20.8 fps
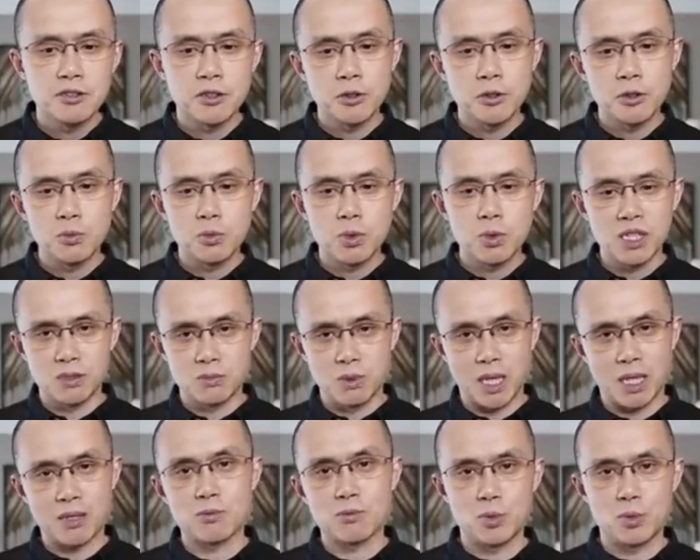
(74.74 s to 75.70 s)
So we're
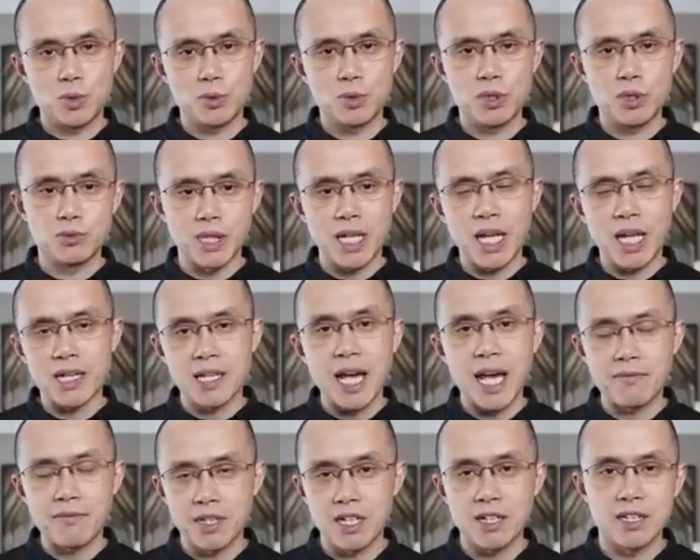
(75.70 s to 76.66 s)

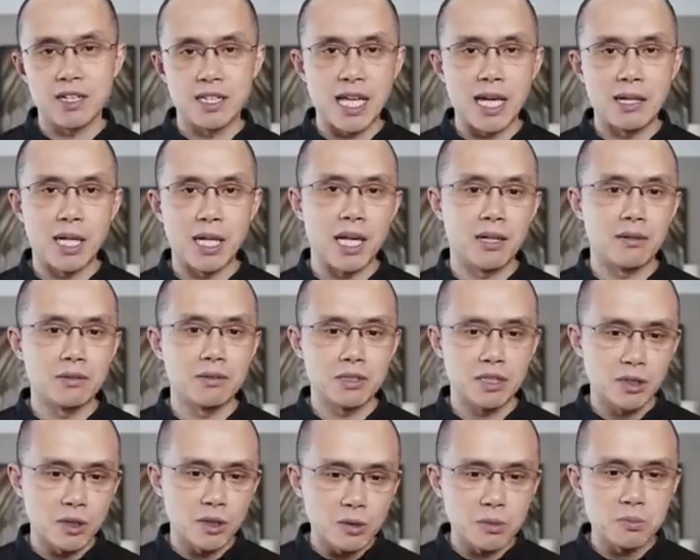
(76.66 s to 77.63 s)
relying heavily on that now.
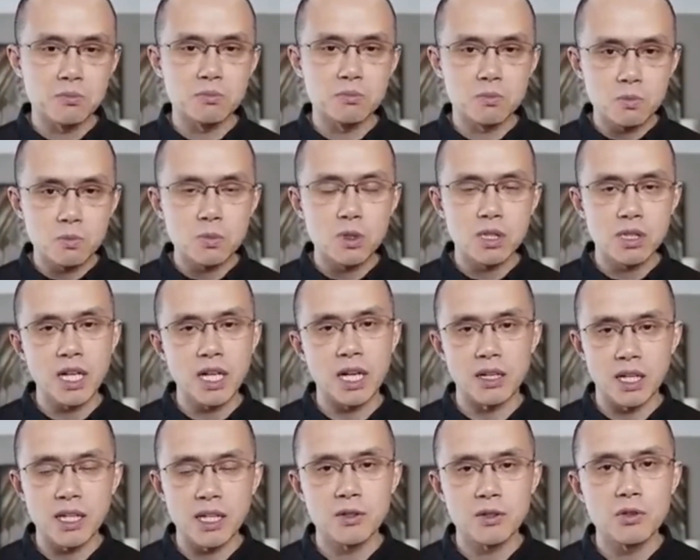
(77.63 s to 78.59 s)
So
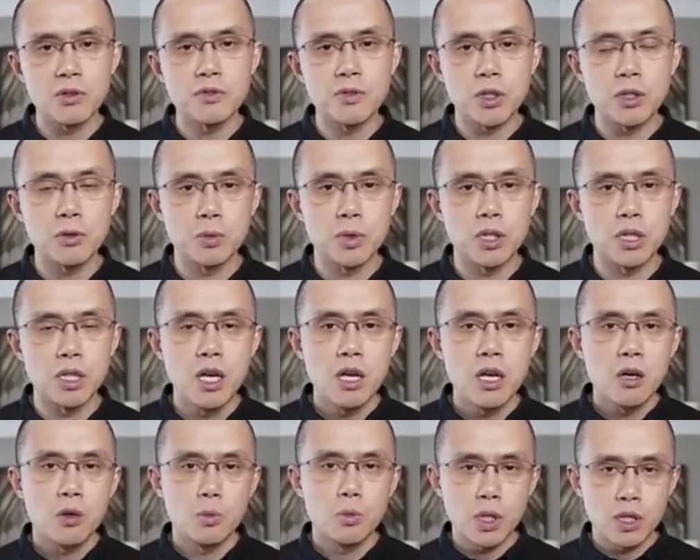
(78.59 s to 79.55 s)
yeah, I think overall
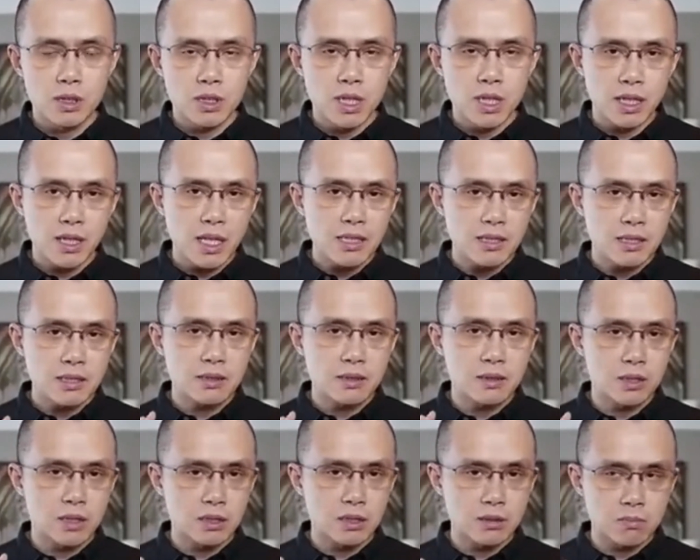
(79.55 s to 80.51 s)
we're like
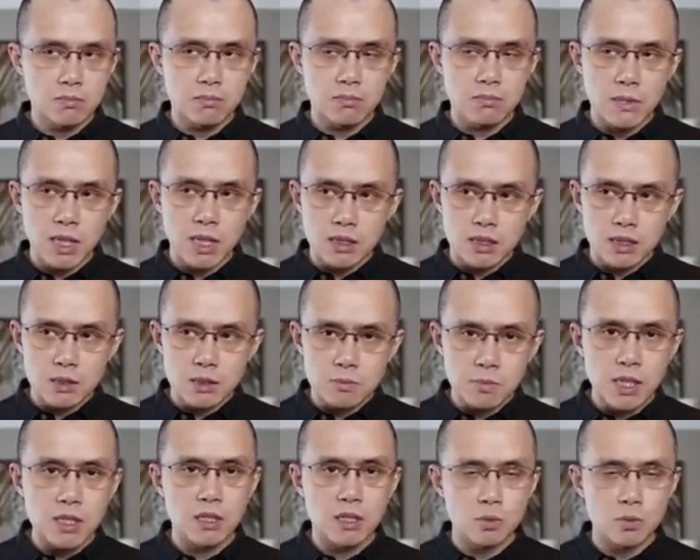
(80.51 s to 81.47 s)

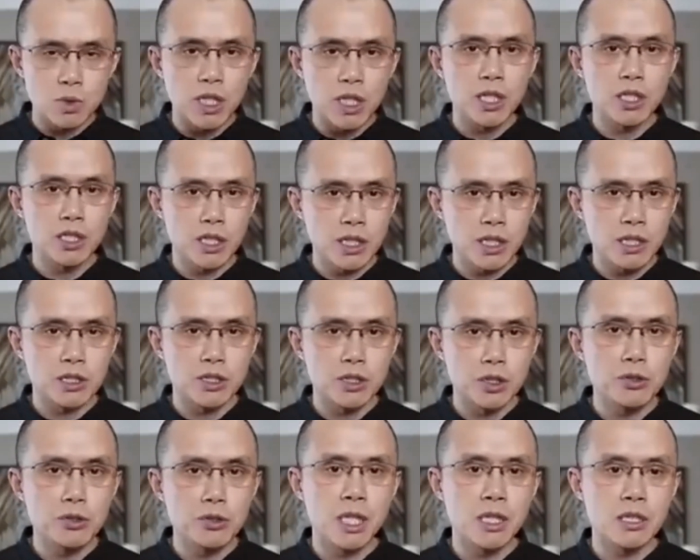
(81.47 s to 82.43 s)
just because we're in a
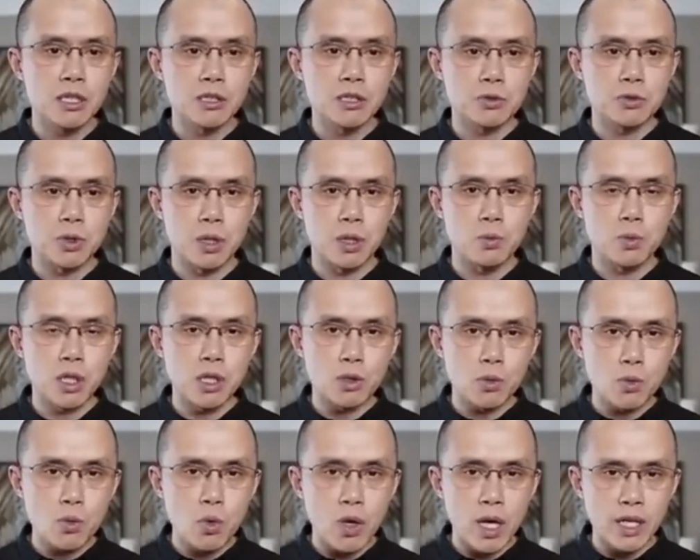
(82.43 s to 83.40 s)
new industry, we
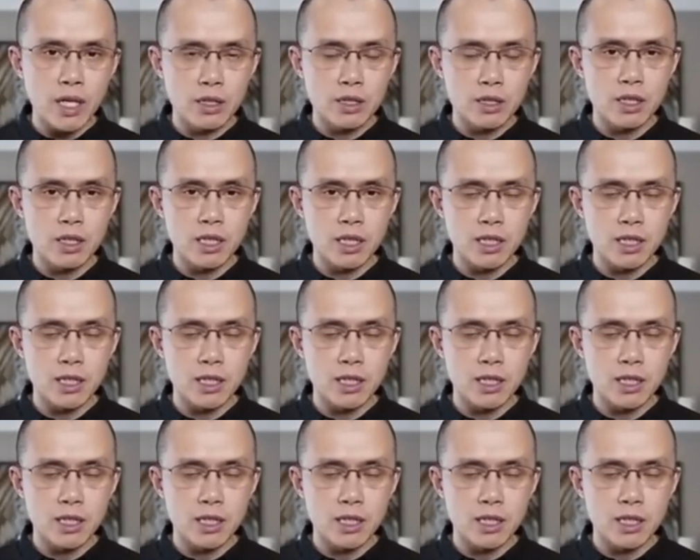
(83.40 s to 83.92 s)
are quite